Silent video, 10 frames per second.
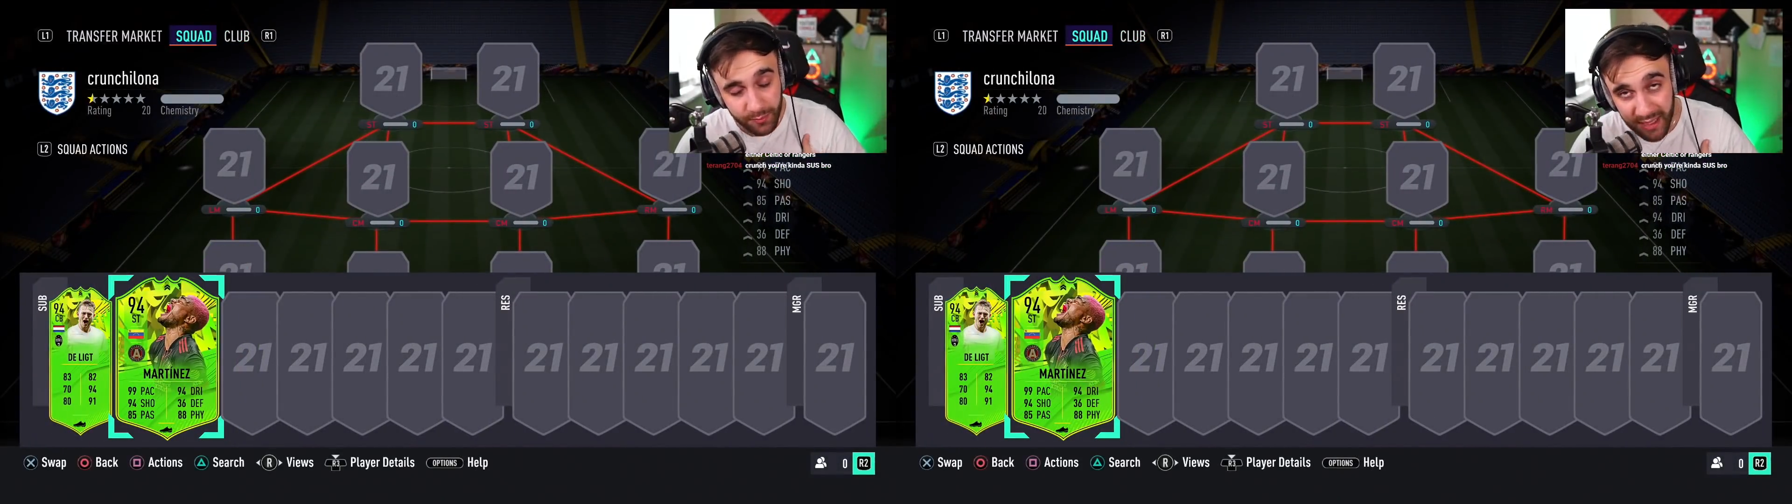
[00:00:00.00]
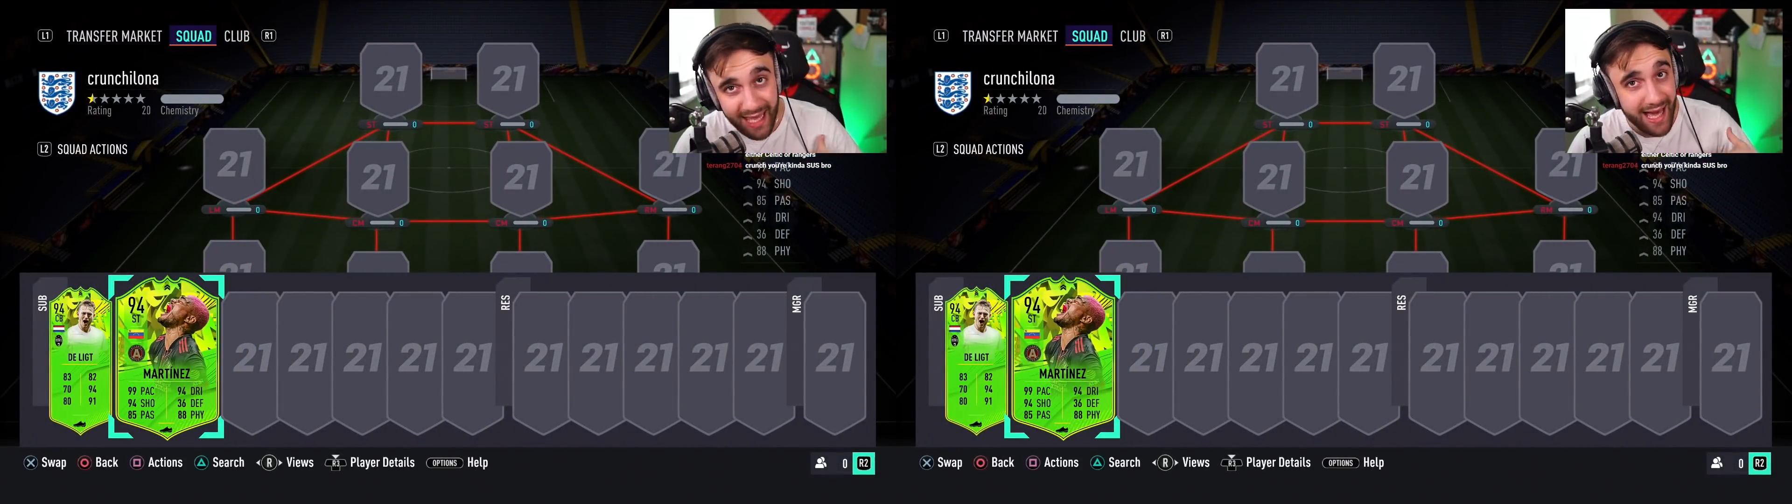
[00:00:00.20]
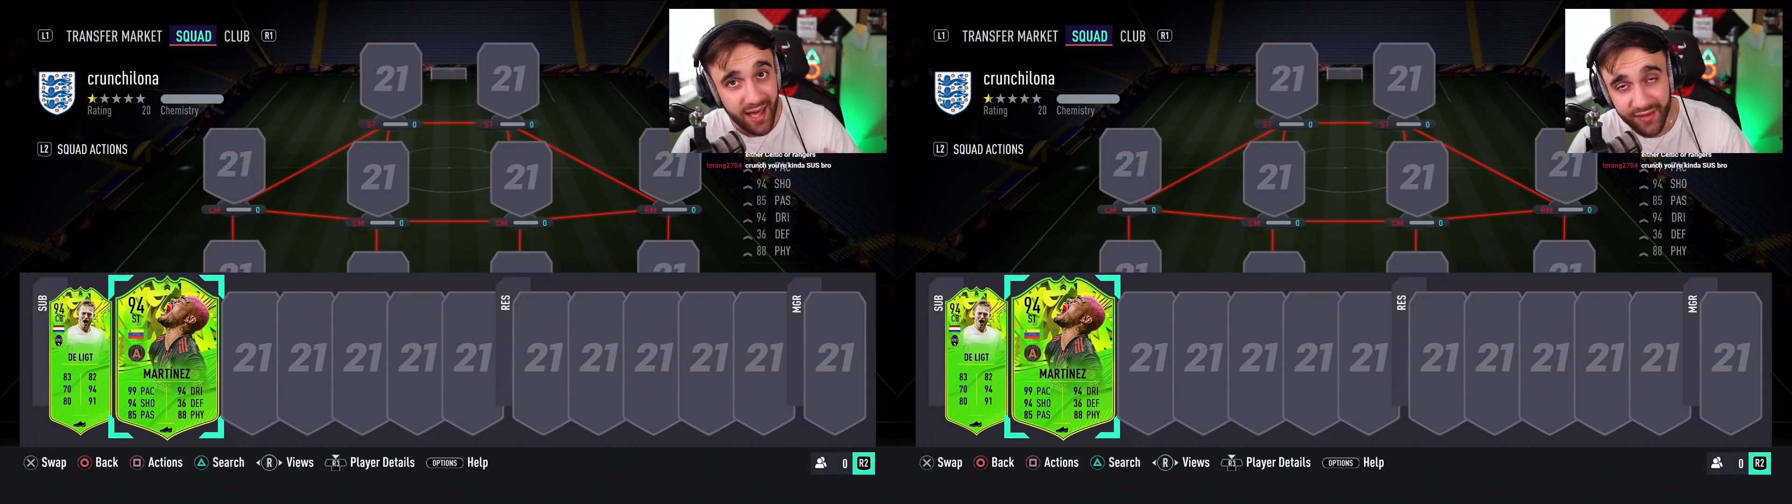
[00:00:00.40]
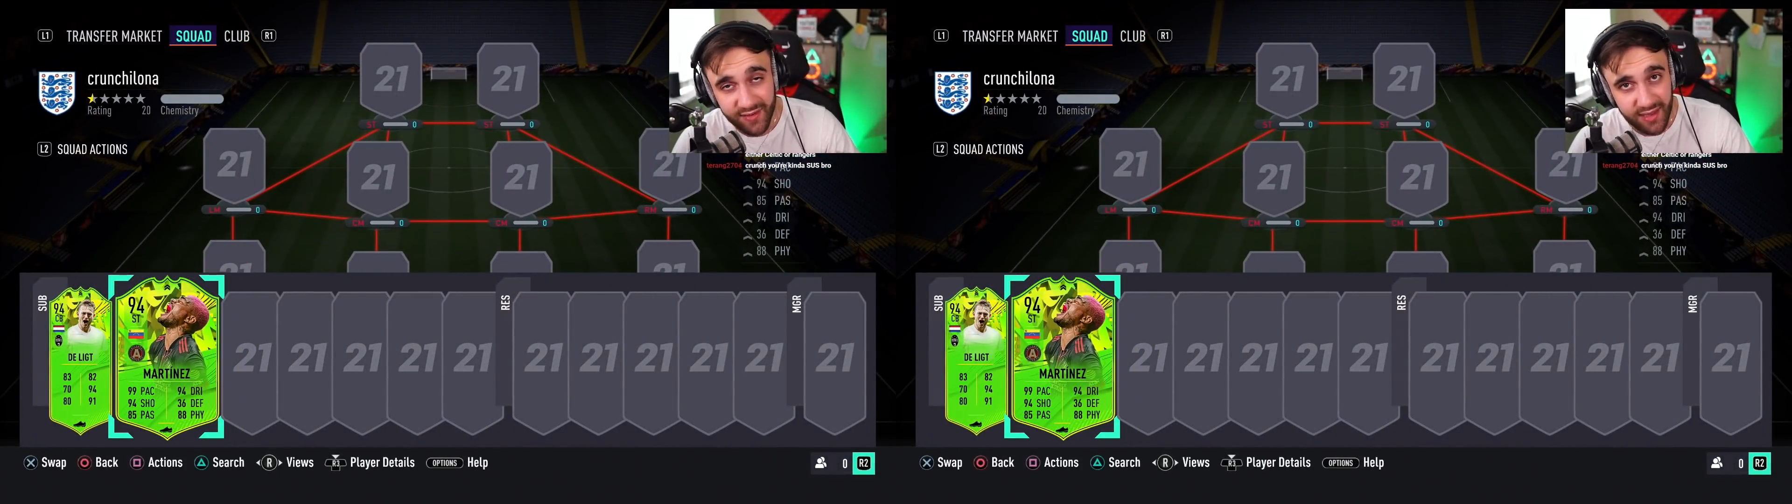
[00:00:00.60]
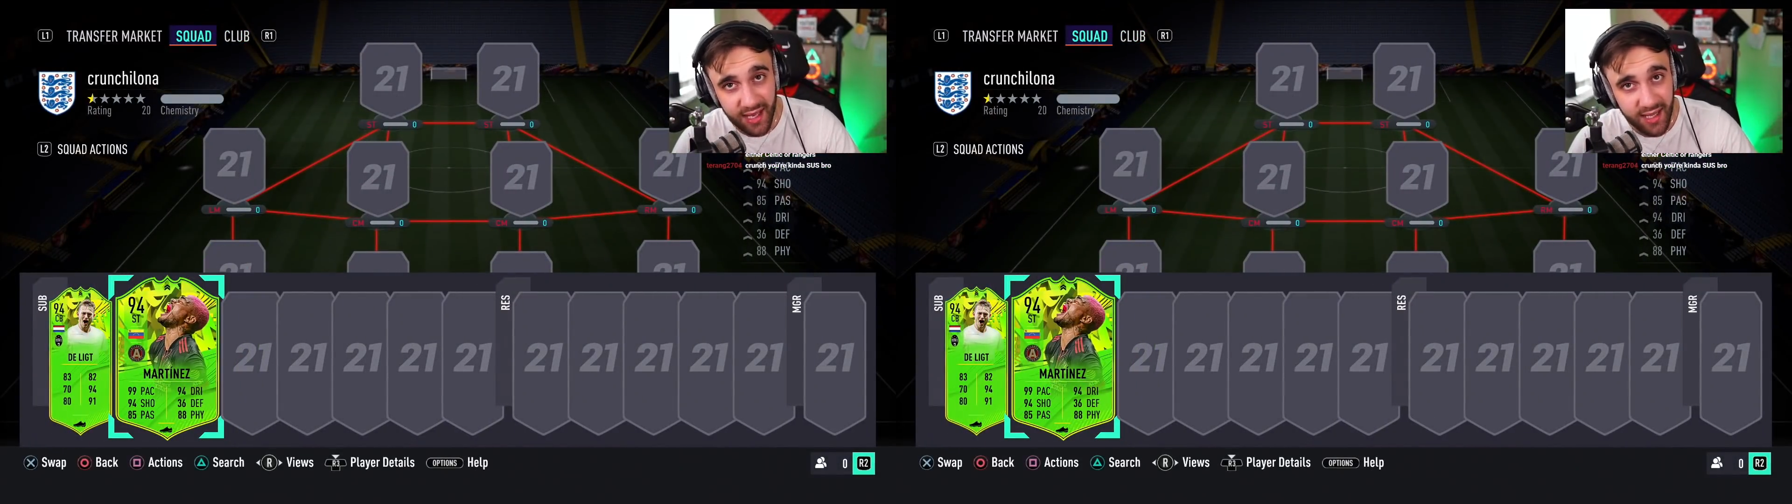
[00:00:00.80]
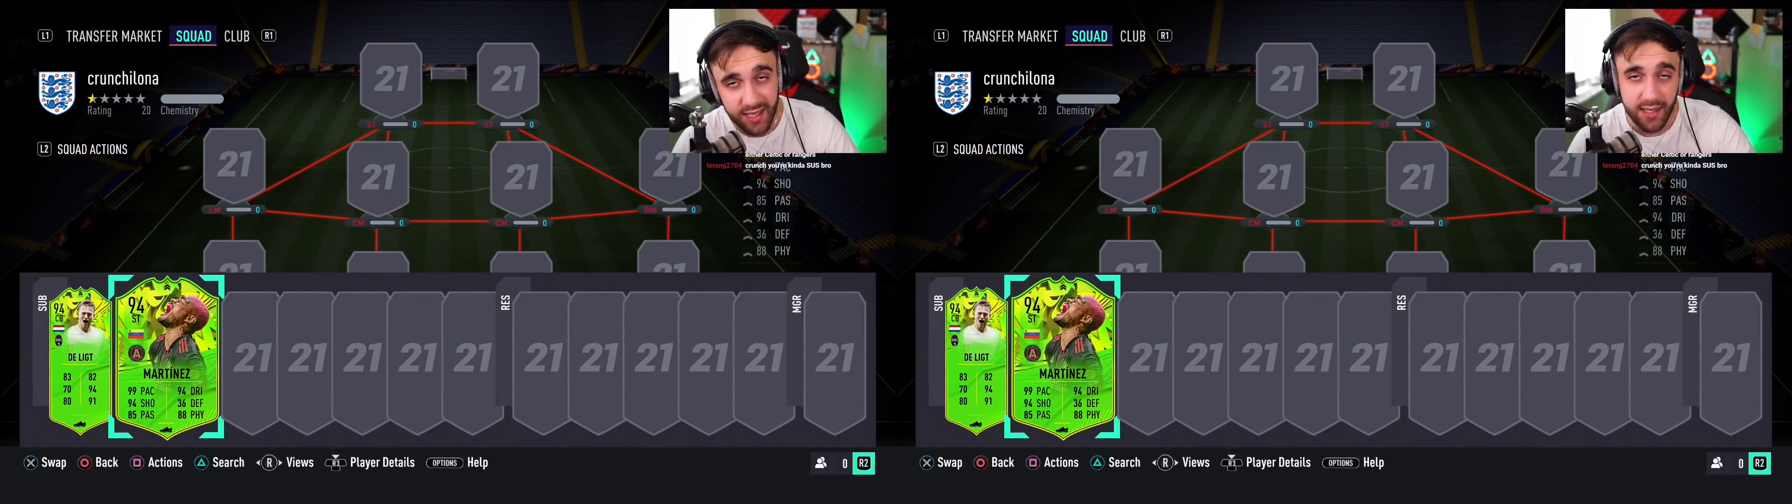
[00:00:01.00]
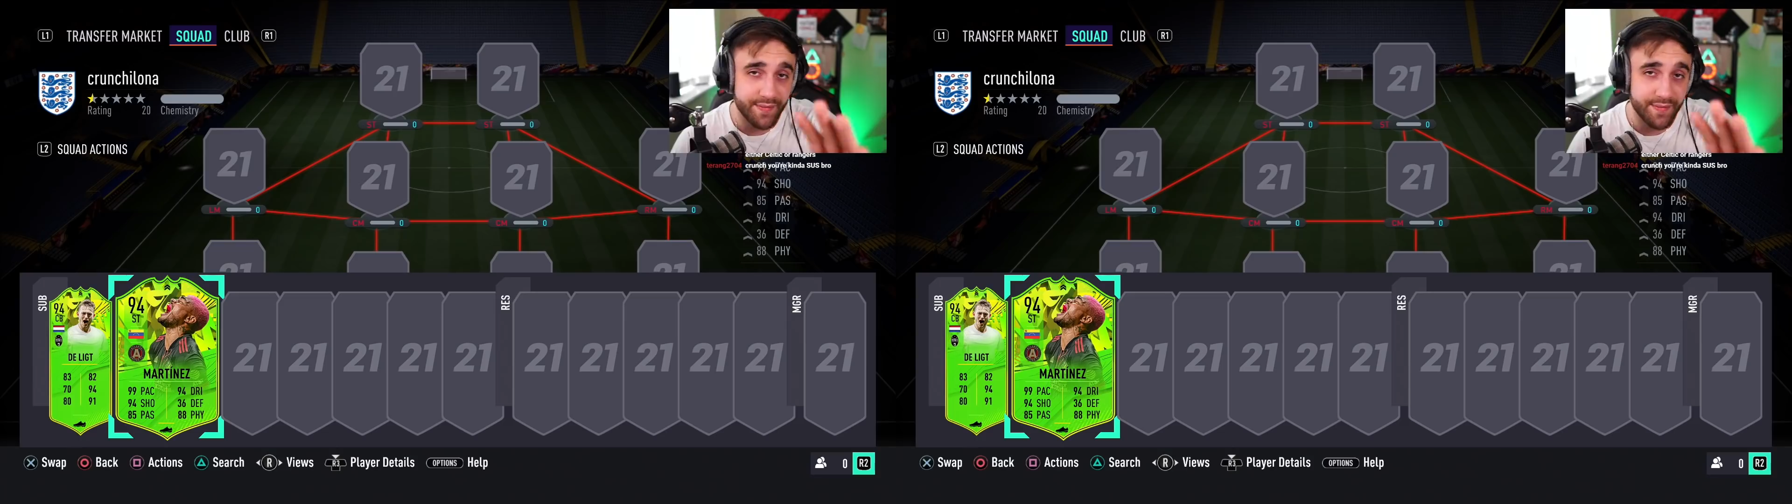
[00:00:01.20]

me, aesthetic,